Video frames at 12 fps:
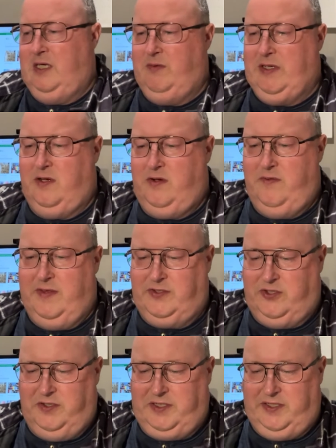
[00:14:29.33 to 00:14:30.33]
Here we go, The
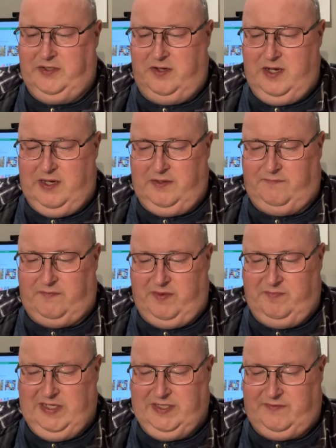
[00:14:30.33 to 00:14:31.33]
Dirty Diet, from the
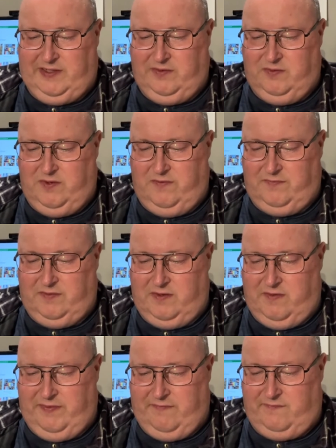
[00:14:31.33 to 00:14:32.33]
best-selling author
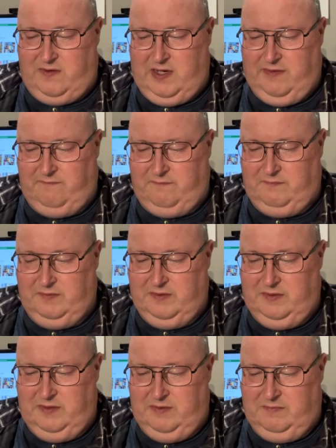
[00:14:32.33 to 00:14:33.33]
of the
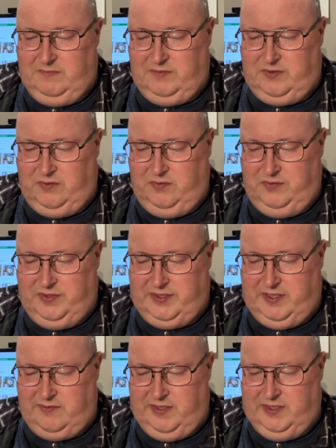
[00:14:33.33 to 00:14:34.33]
5-2
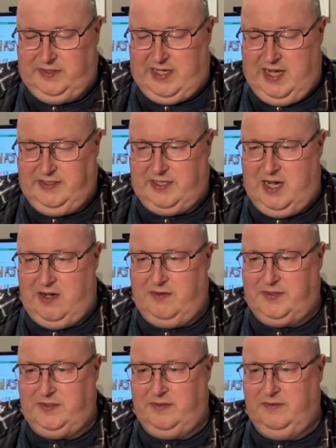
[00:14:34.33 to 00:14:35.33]
series, Kate
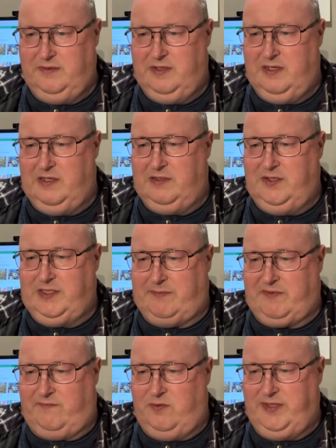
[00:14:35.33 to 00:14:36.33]
Harrison. Lose up
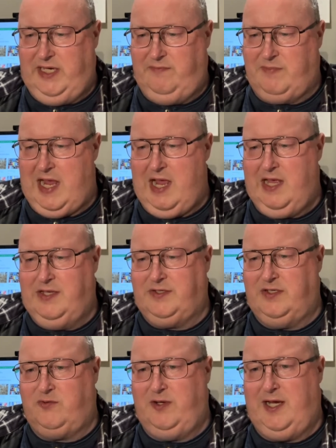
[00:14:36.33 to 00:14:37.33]
to 14 pounds
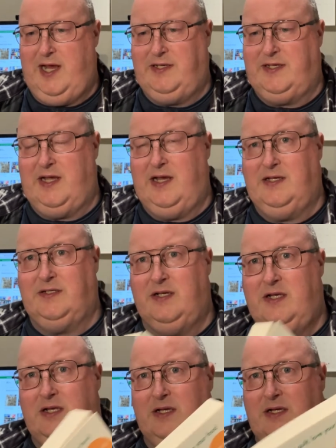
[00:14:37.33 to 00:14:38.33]
in 28 days.
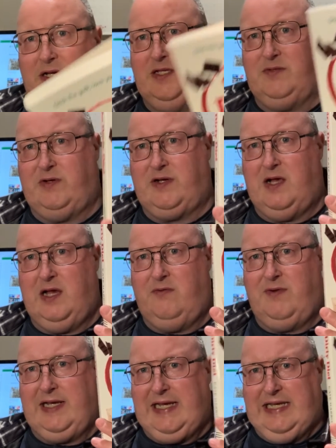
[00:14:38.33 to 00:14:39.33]
Yes, what I
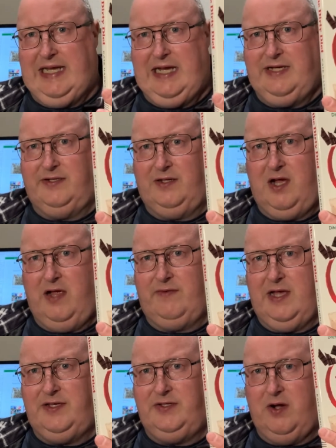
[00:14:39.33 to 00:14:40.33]
really need in life,
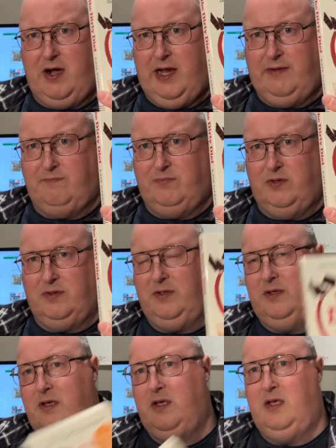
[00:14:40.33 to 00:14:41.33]
a diet book.
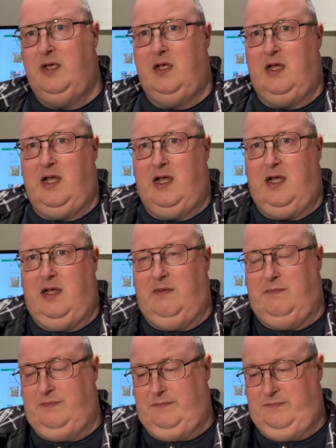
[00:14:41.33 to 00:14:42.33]

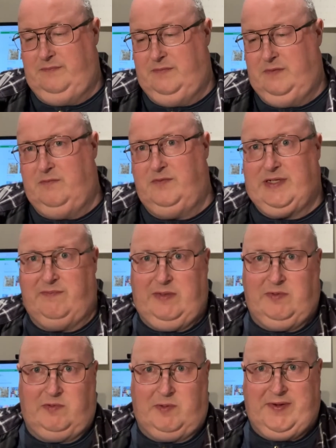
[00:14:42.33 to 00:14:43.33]
Some
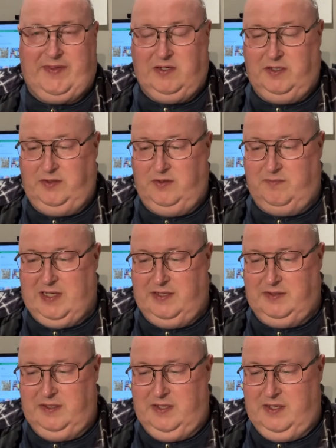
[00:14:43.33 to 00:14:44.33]
people probably think I do, but